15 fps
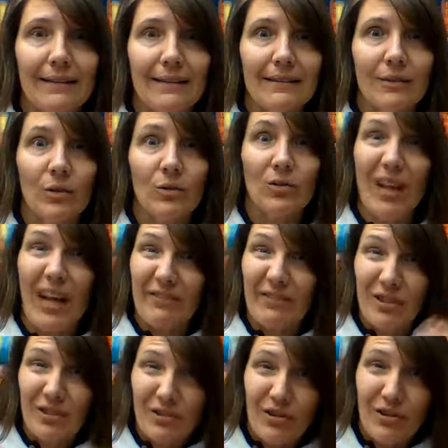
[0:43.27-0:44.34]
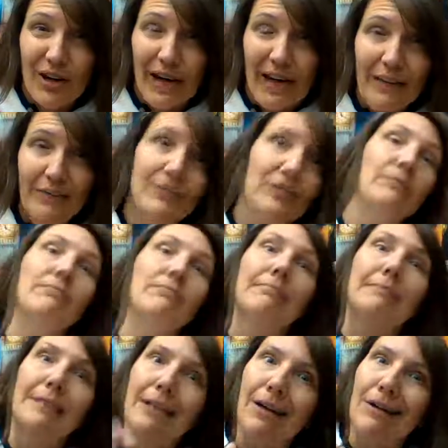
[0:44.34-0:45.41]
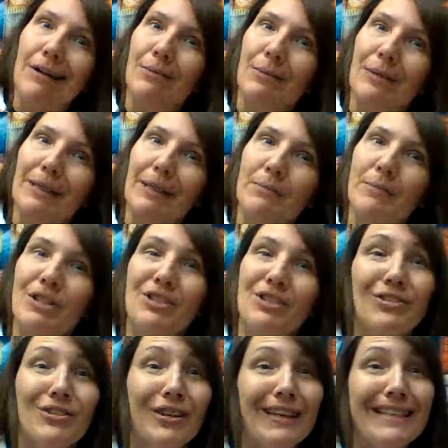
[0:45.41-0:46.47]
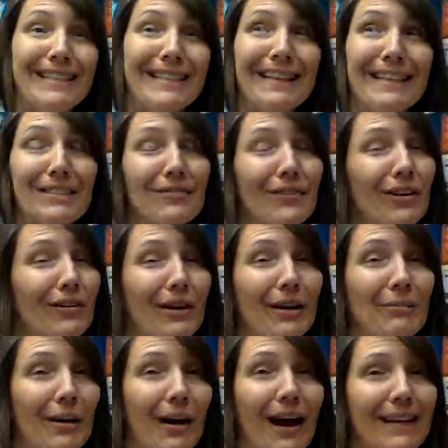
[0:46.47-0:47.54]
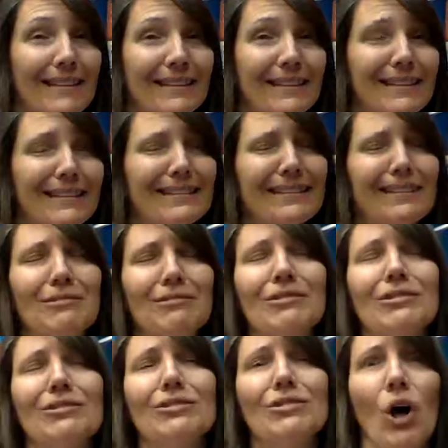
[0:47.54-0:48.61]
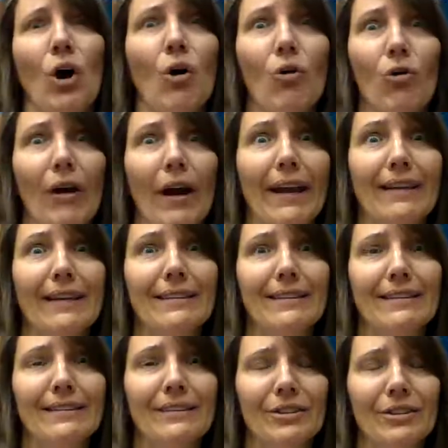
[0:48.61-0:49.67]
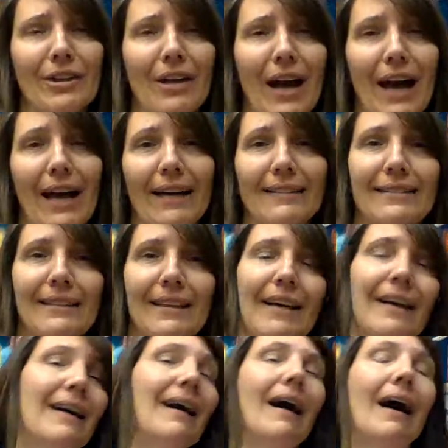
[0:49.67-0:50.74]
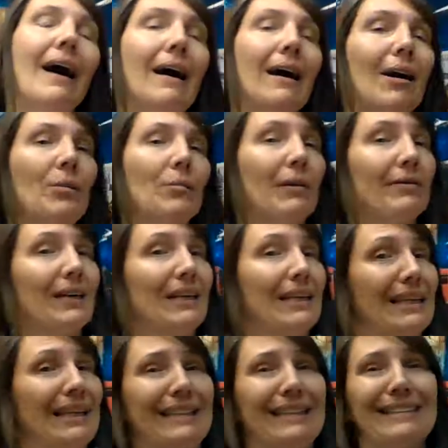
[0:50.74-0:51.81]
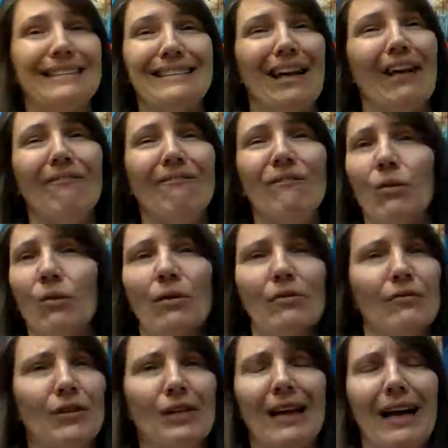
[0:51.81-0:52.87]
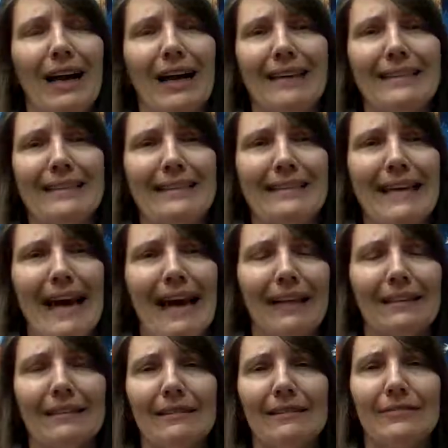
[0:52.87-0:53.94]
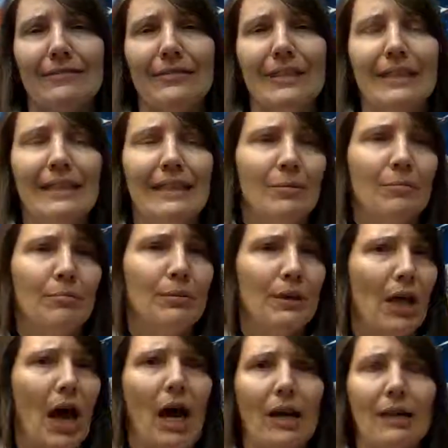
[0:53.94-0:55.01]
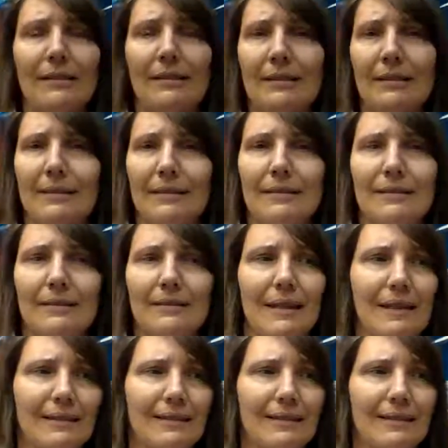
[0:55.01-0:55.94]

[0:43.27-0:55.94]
so after you do the craft, get on and complete the mission so you can get tickets for our grand prizes. They're so great this year, you guys. I've got like a 4 foot high stack of blocks and